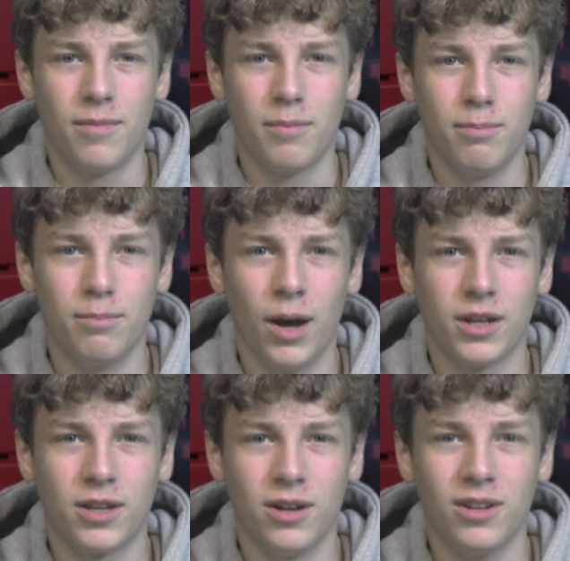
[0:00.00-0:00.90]

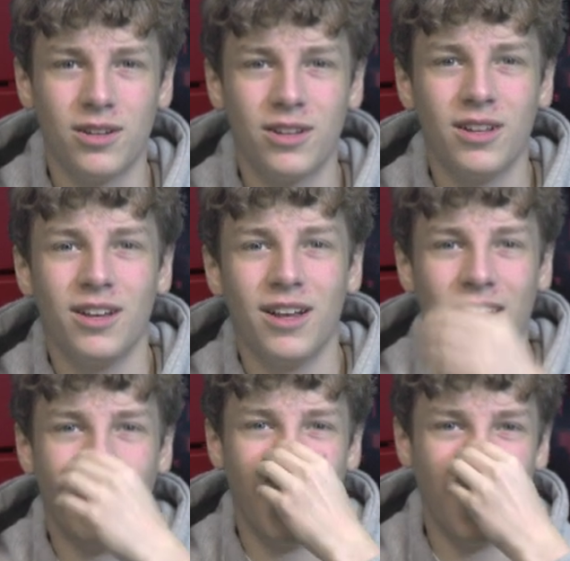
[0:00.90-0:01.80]
Monacan
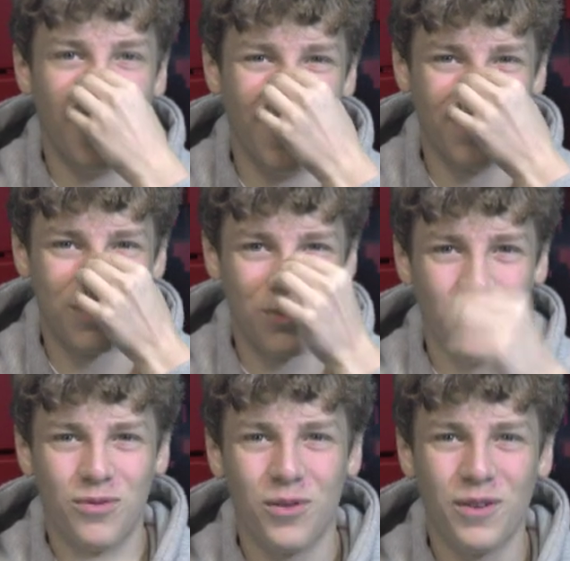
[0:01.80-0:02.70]
High School
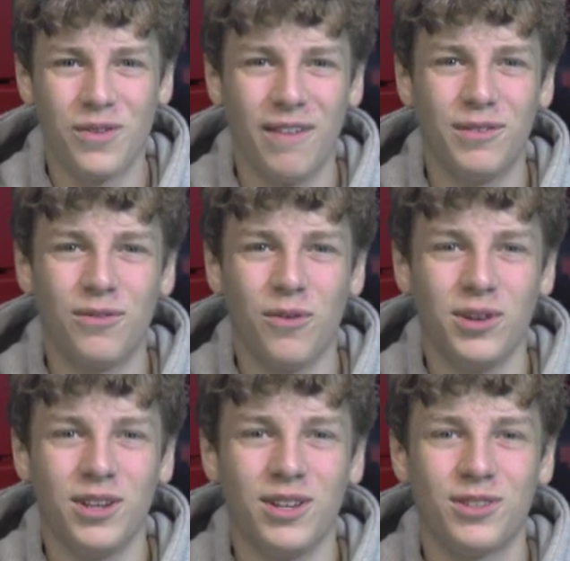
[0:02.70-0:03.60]
45 to
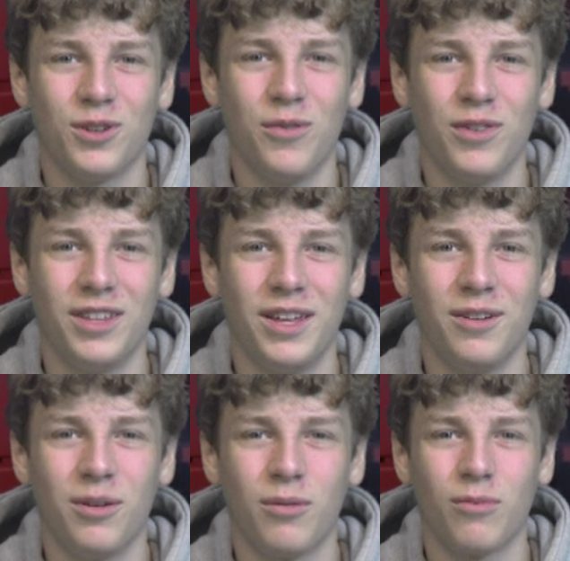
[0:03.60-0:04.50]
40. Sophie Lynn,
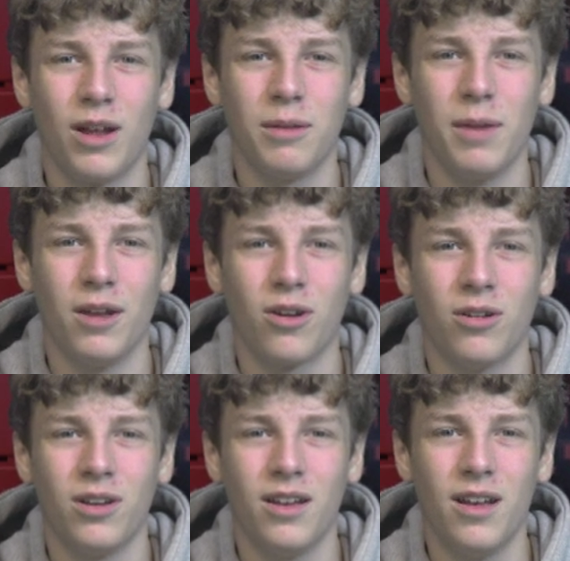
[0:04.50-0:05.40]
Riley Maynard,
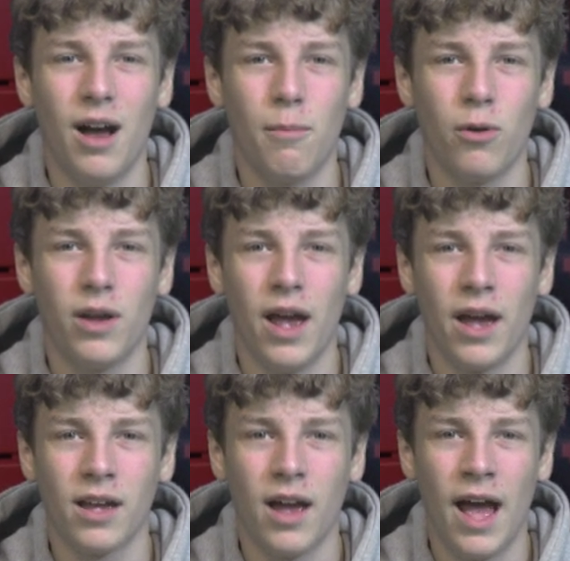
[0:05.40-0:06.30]
Amoya
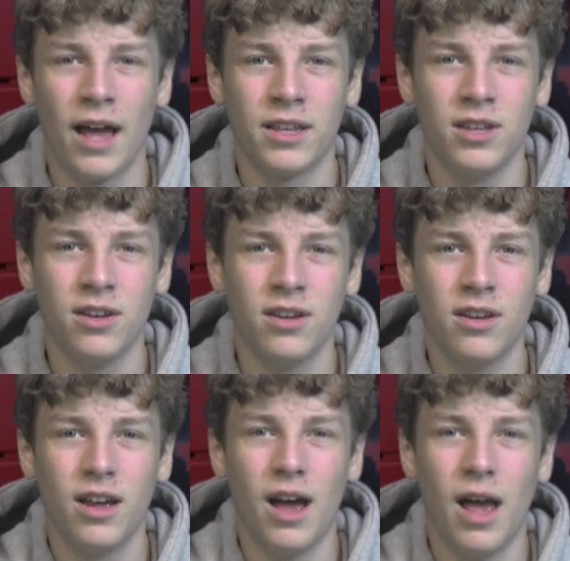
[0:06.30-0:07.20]
Aggie,
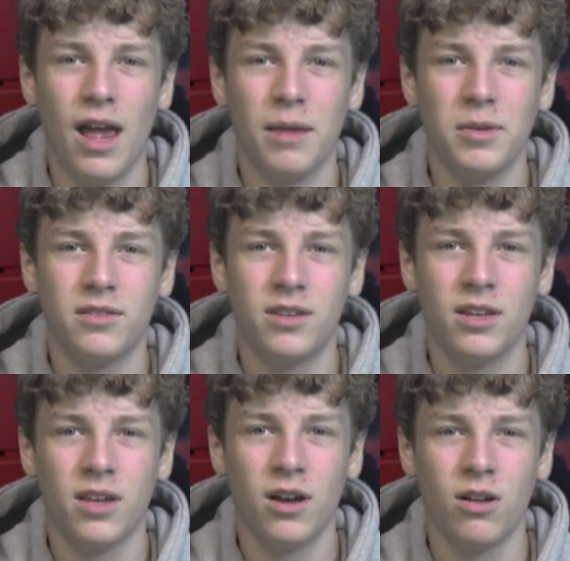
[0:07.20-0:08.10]
Amy
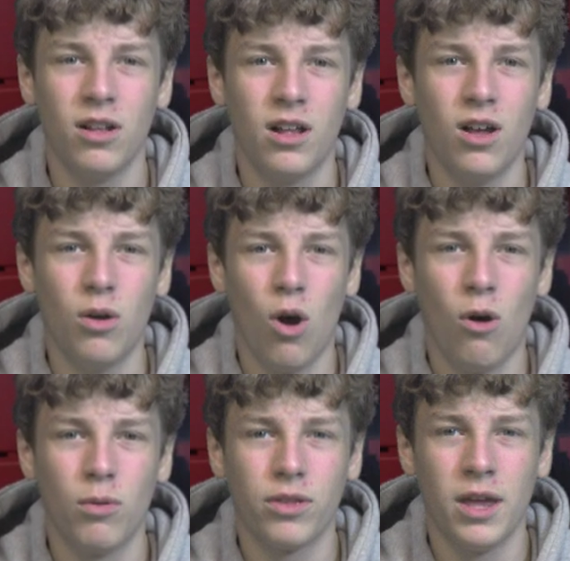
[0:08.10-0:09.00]
Ezekiel, all
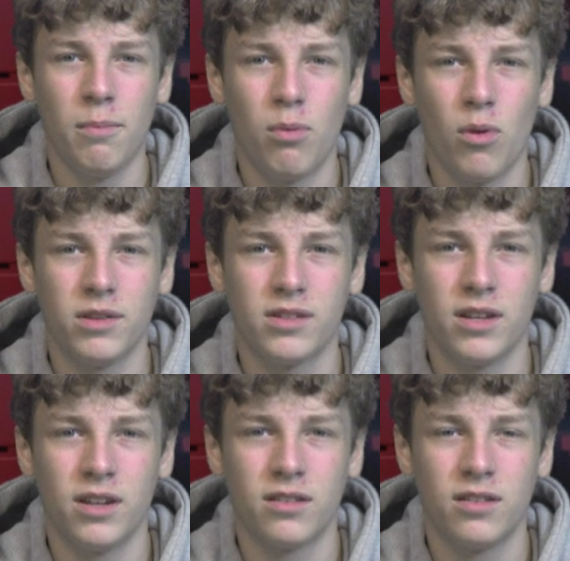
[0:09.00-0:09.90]
with eight points and
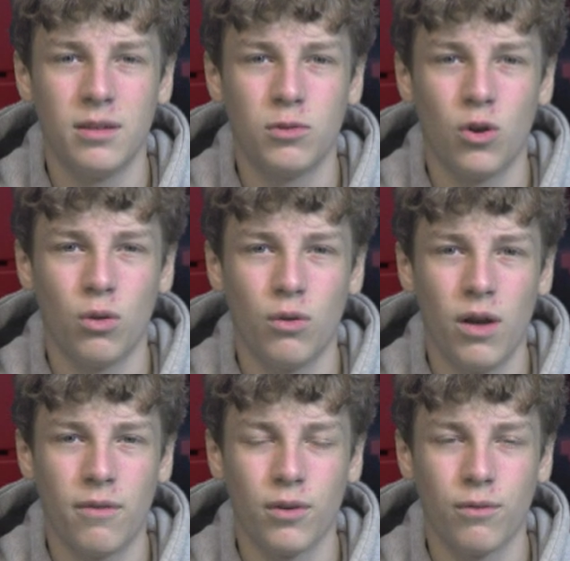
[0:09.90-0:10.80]
a team total
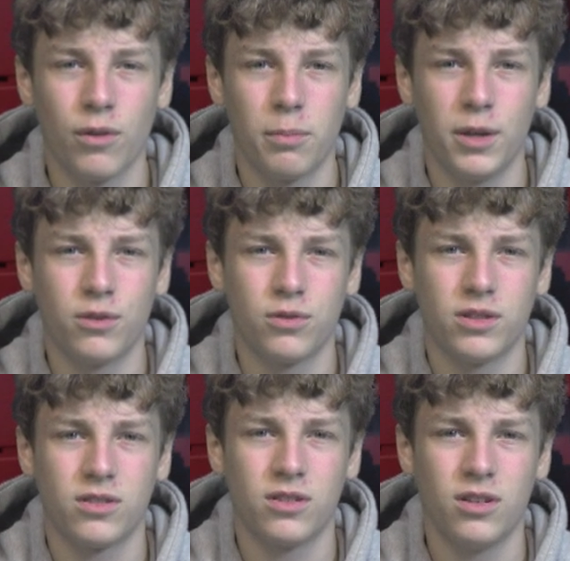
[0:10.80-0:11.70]
effort for the
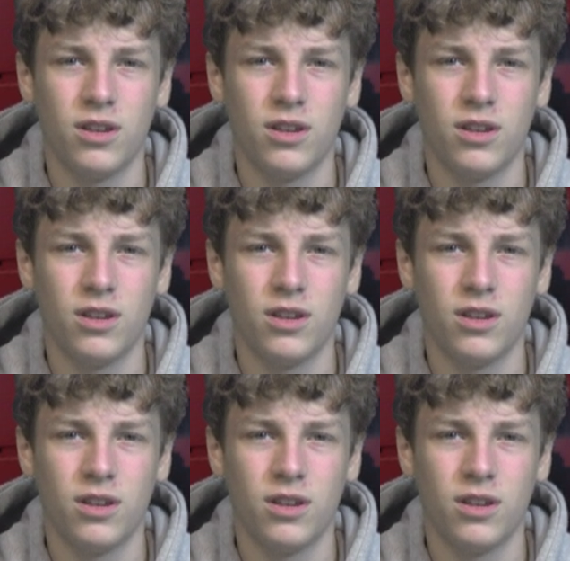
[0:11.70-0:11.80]
Patriots.